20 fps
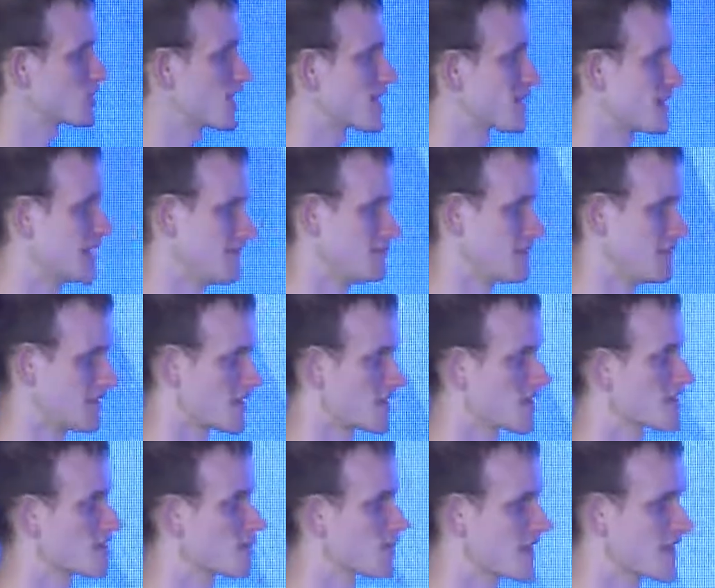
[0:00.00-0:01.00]
state means.
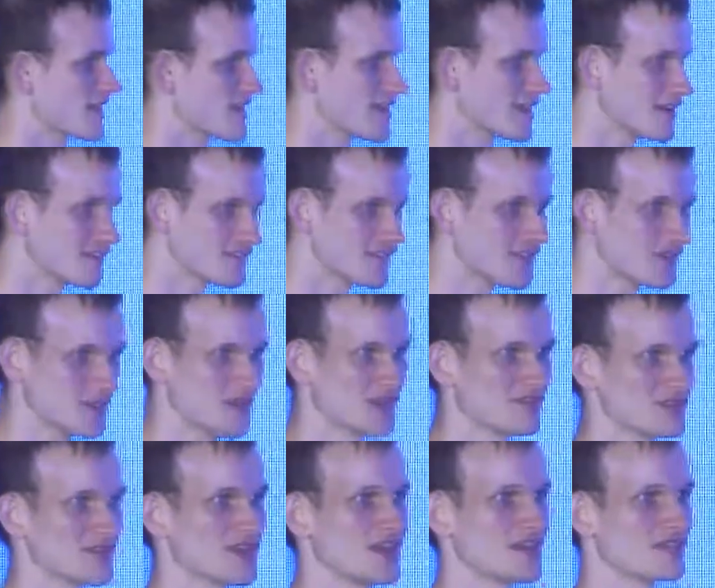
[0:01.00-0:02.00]
So it's stuff that you have
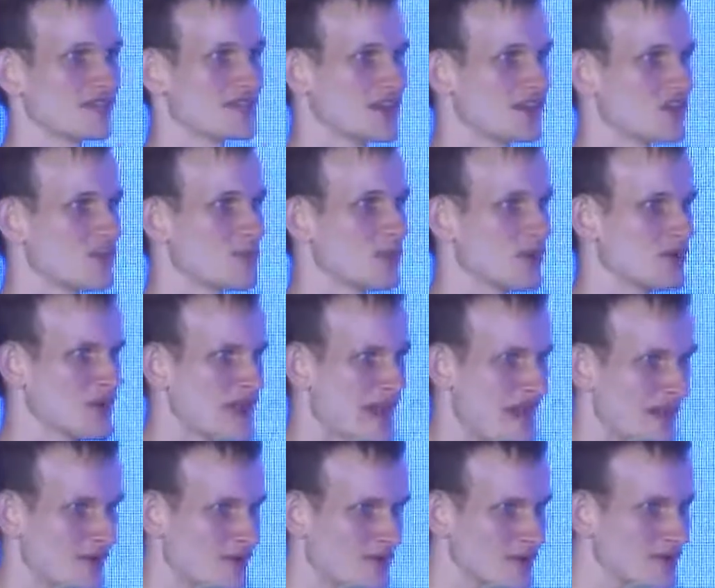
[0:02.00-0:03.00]
to kind of care about
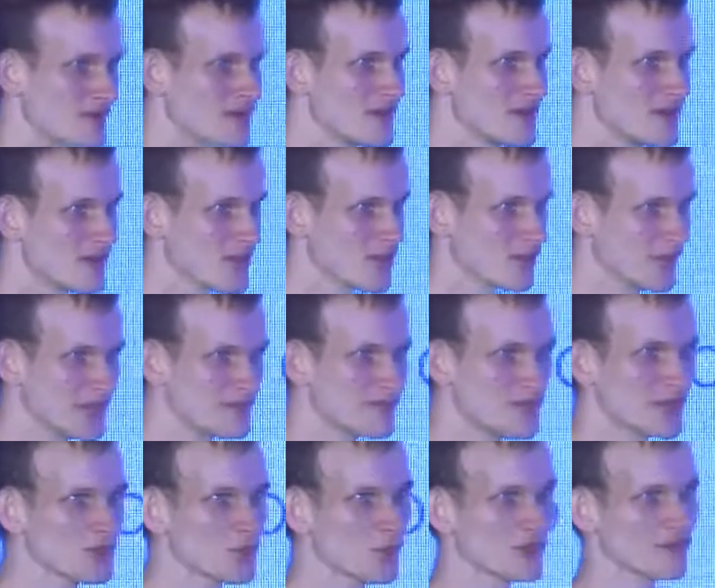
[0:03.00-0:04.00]
now. So in
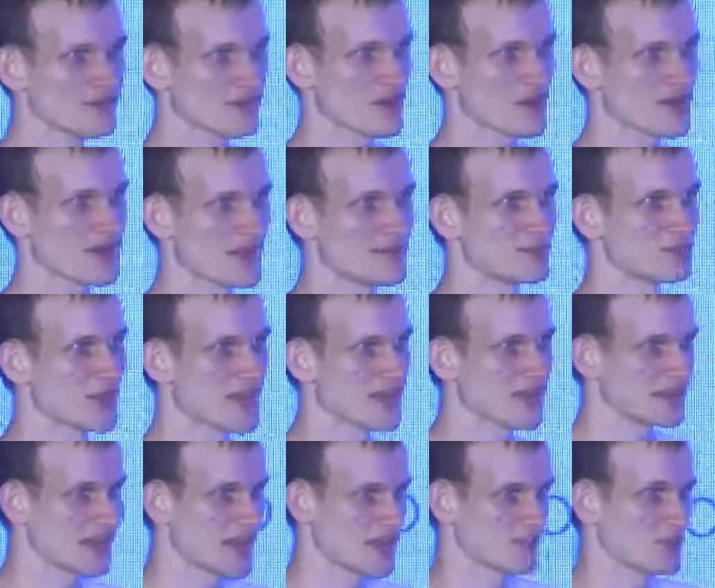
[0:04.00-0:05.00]
Bitcoin, for example, the
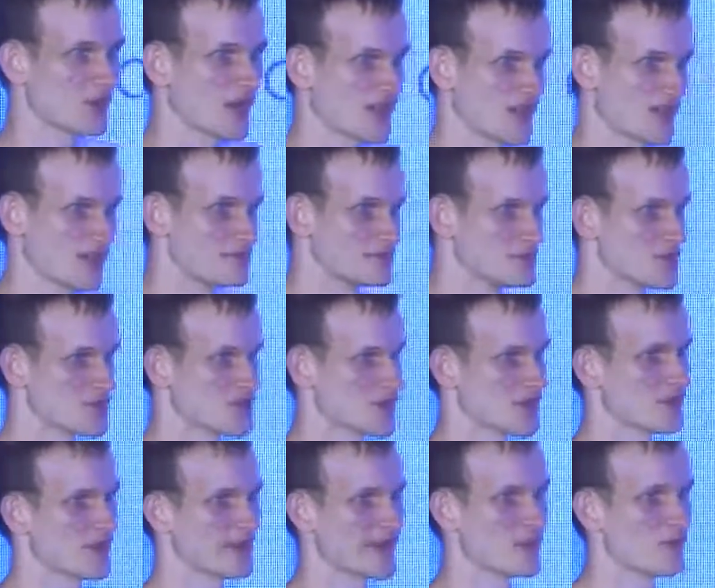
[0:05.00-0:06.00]
state is pretty simple. It's just
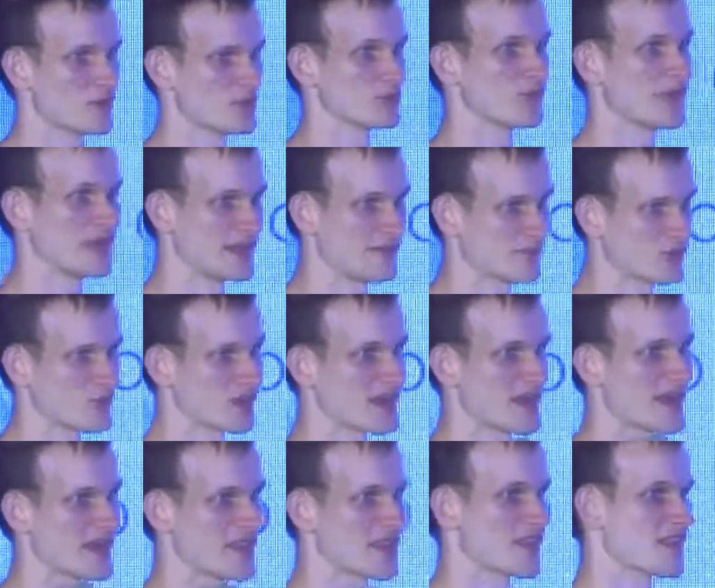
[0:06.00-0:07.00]
like how much money everyone
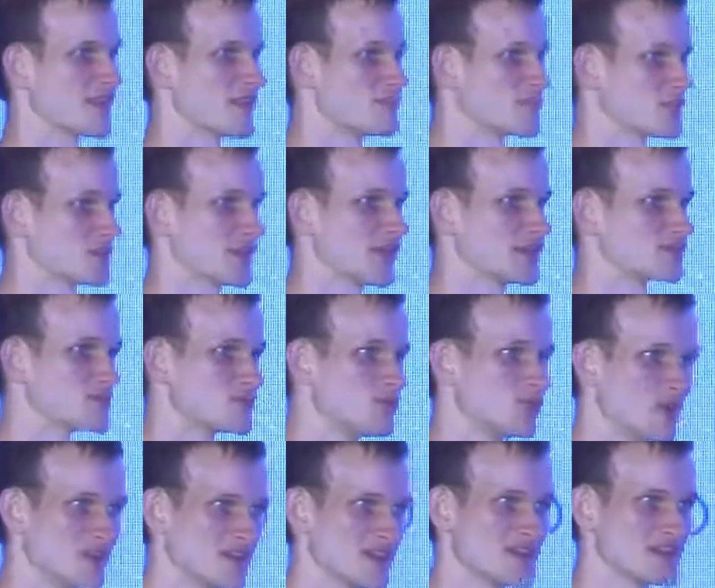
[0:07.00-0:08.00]
has at some particular
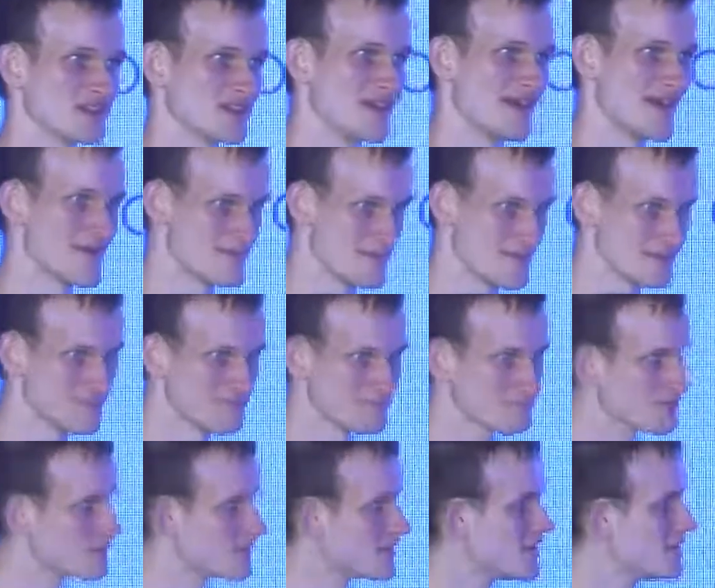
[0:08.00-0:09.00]
point in time.
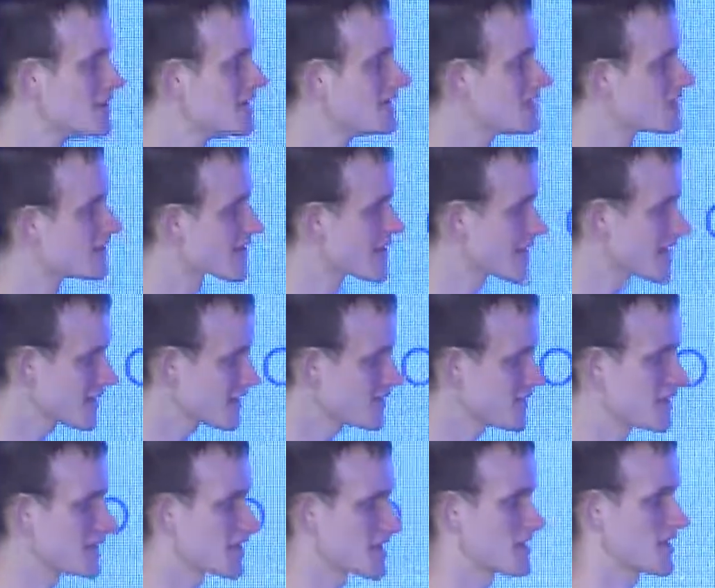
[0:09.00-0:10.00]
The second
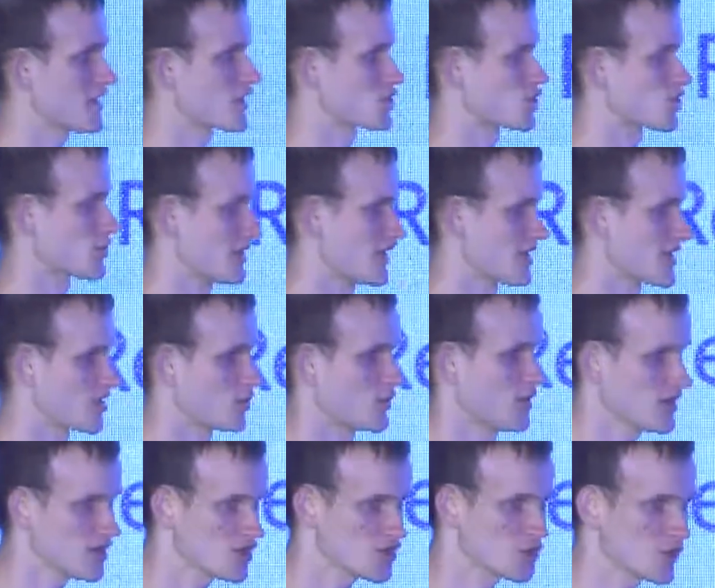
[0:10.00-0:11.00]
thing is history. So
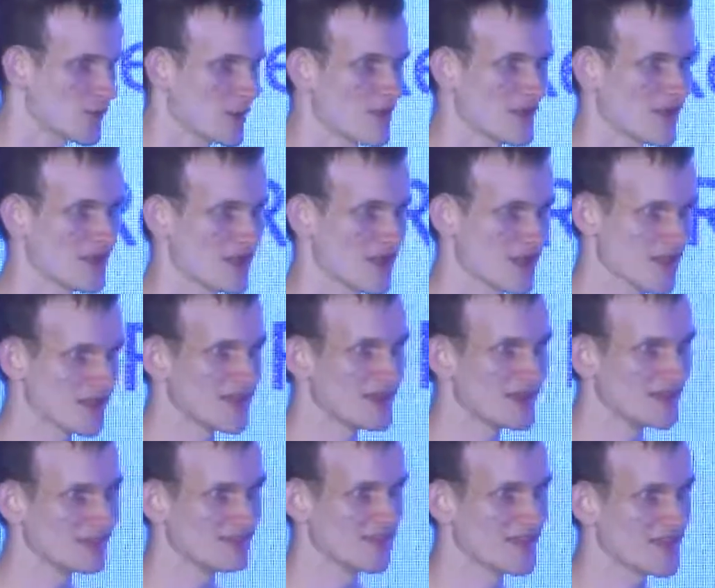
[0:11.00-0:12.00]
history is
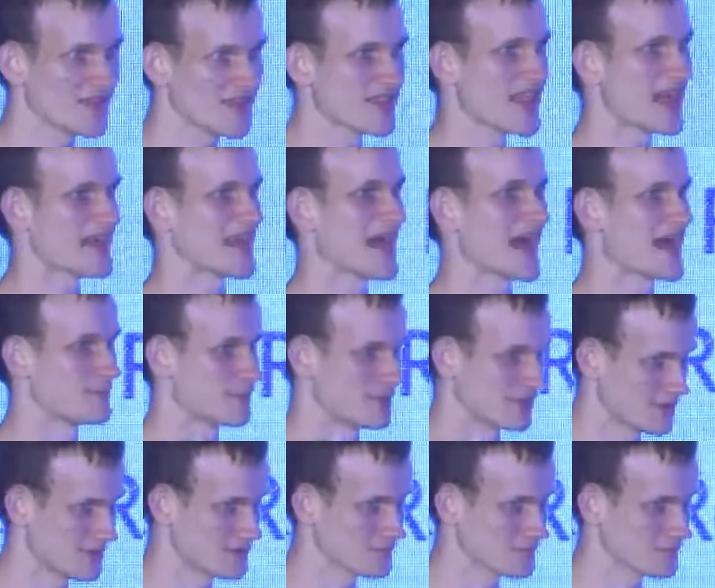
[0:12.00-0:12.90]
things that happened.